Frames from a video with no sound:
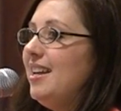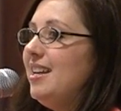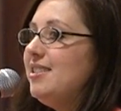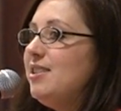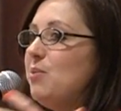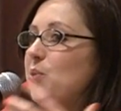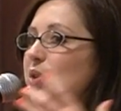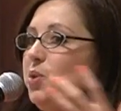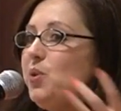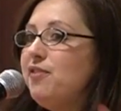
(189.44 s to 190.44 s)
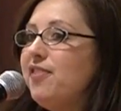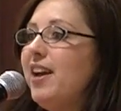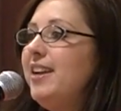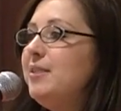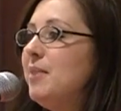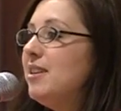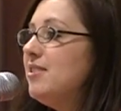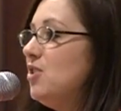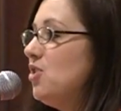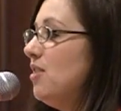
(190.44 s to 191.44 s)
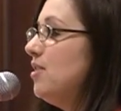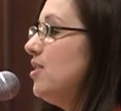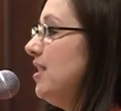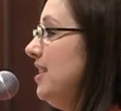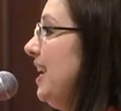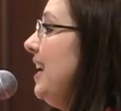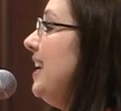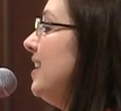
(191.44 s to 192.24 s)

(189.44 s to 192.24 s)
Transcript: is you will find amongst each other today